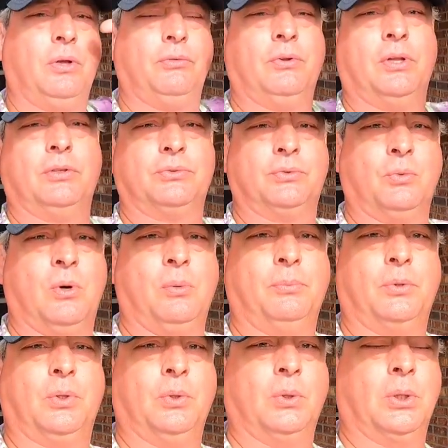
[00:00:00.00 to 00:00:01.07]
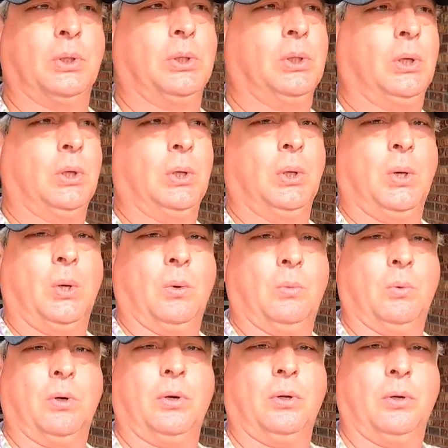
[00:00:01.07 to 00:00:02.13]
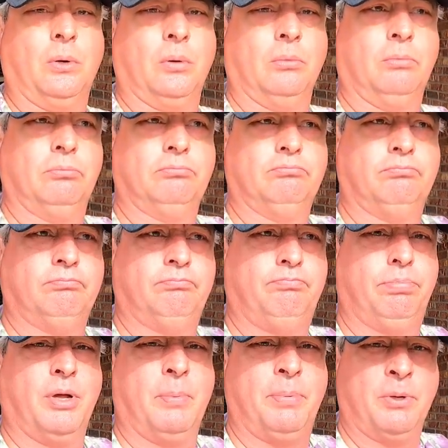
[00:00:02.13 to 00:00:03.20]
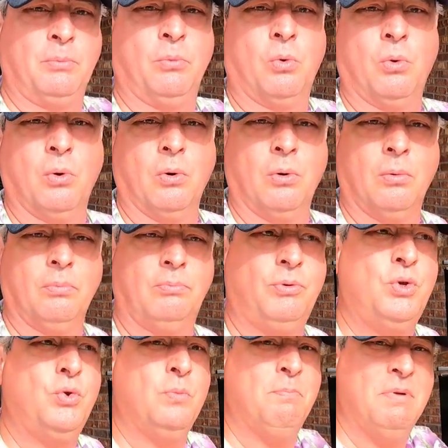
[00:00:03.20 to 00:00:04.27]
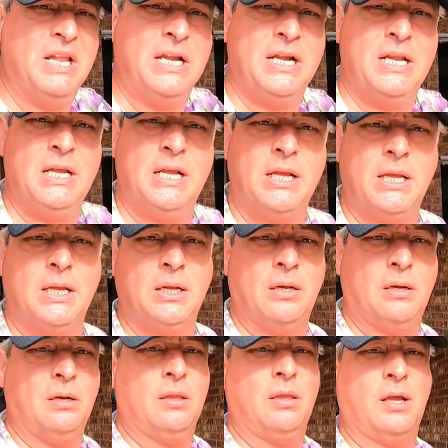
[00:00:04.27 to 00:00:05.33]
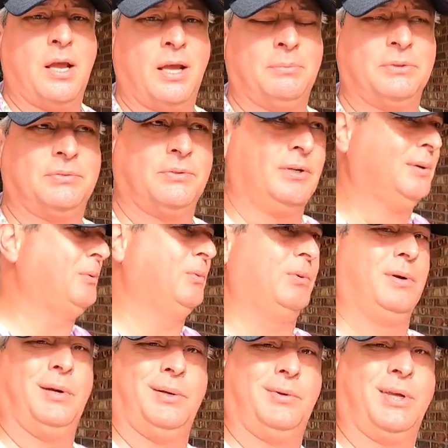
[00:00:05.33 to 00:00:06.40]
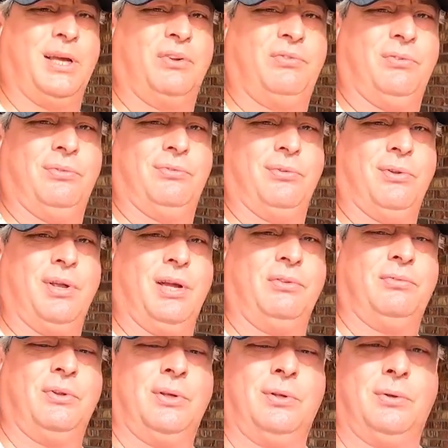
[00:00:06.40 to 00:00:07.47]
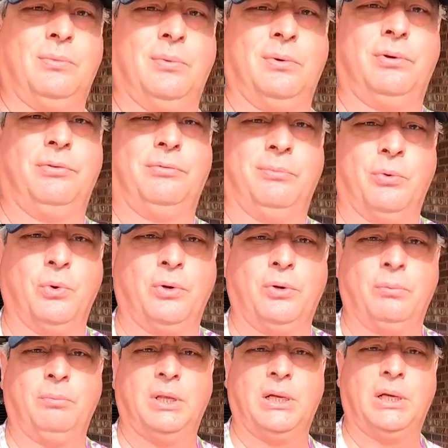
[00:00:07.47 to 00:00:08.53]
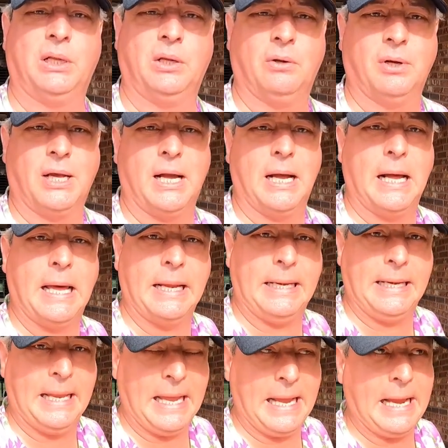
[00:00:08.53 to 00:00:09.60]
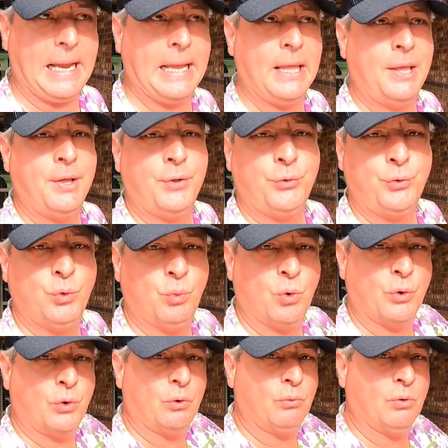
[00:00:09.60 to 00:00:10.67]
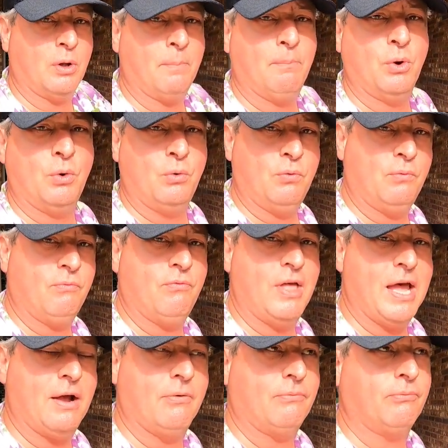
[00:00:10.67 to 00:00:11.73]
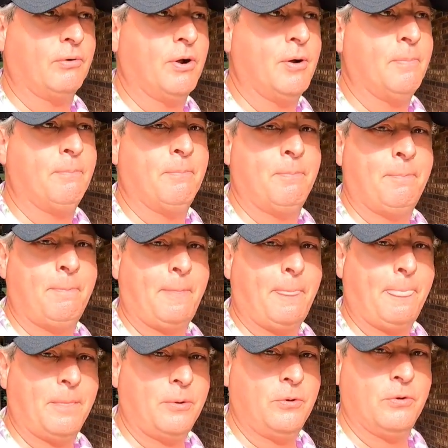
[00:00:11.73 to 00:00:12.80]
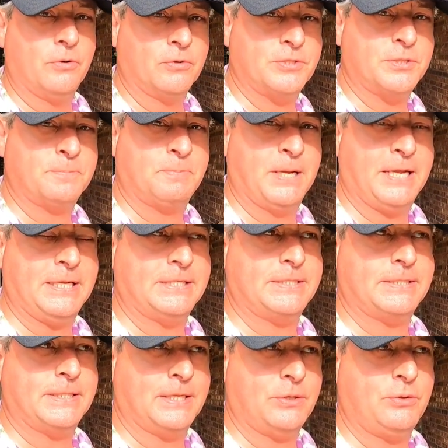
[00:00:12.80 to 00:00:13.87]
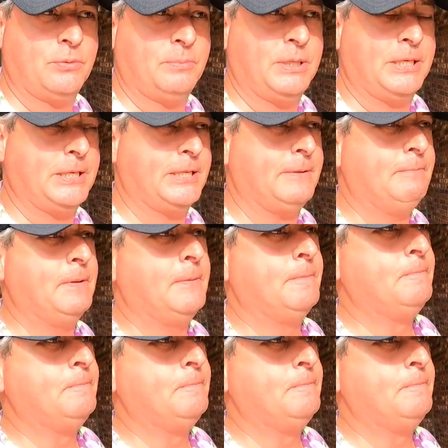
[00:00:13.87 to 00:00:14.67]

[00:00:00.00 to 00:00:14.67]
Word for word: it's not a swamp cooler where you're pumping more humidity into the atmosphere. I mean, we're in Texas. The last thing you want is more humidity on a hot day. You want to remove that from your space, that humidity,